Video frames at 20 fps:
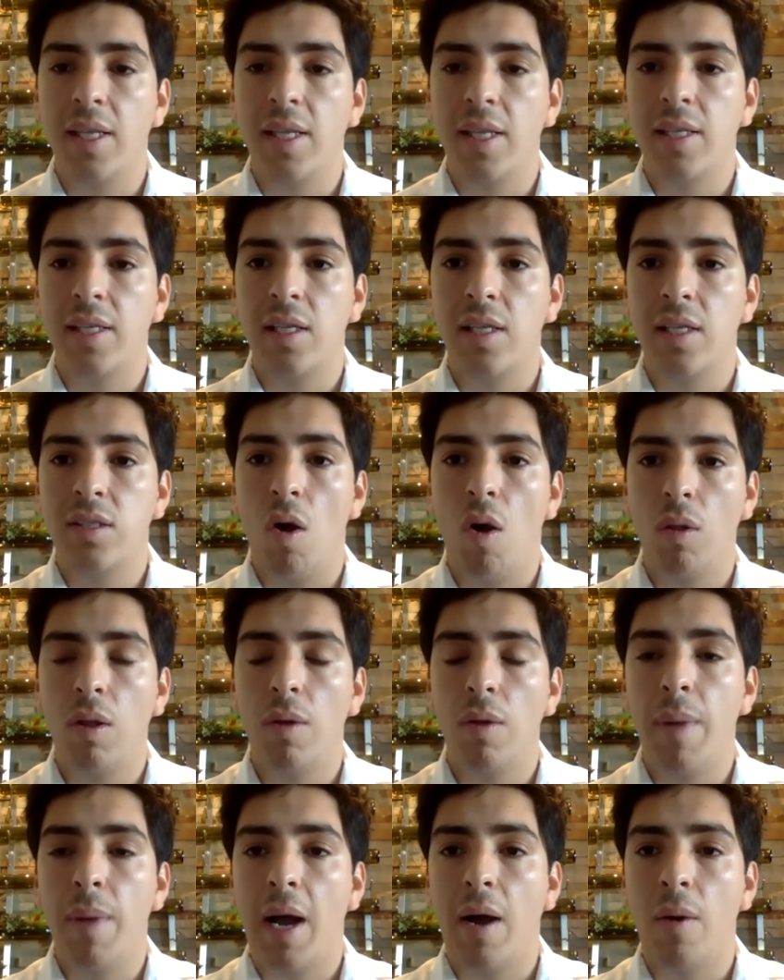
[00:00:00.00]
it's it's
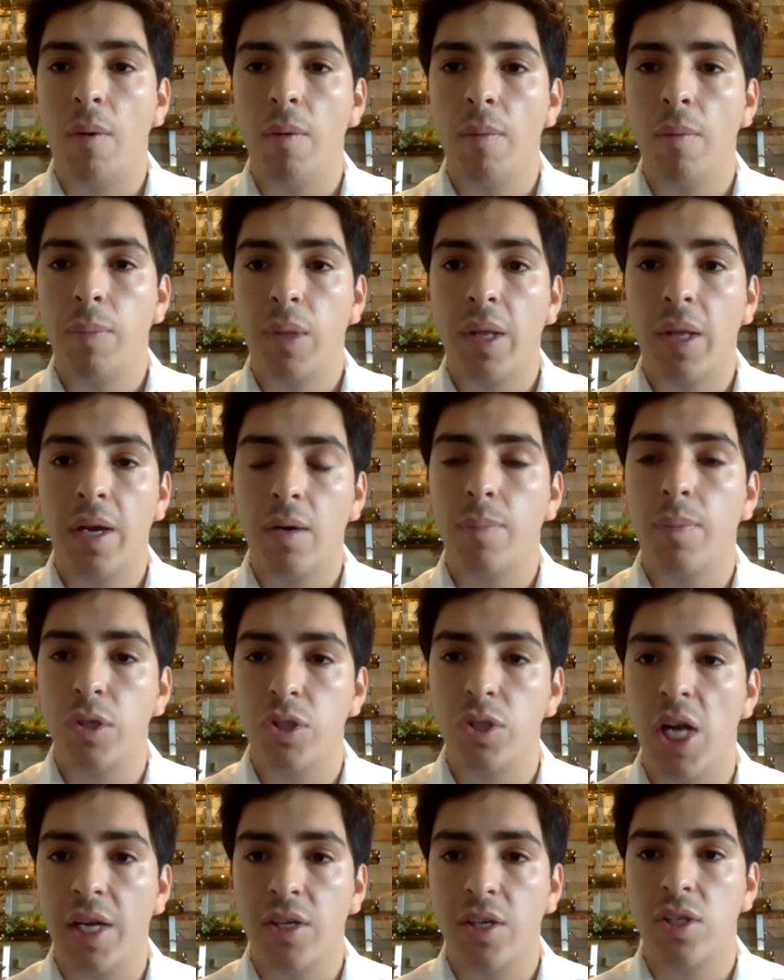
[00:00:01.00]
all about player
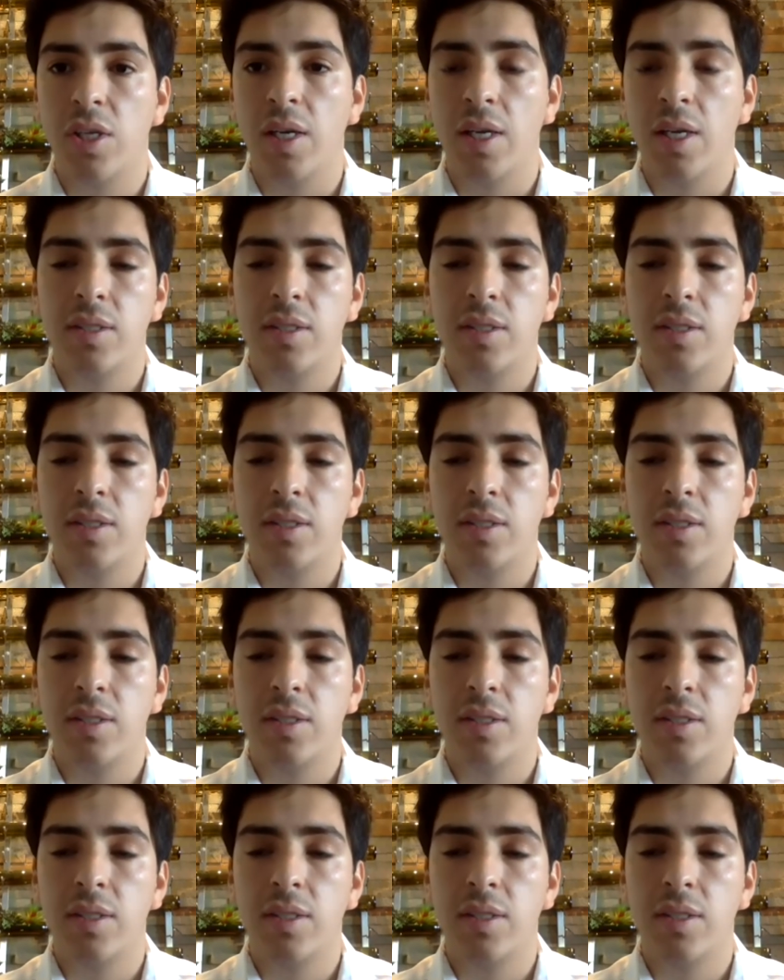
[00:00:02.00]
projection.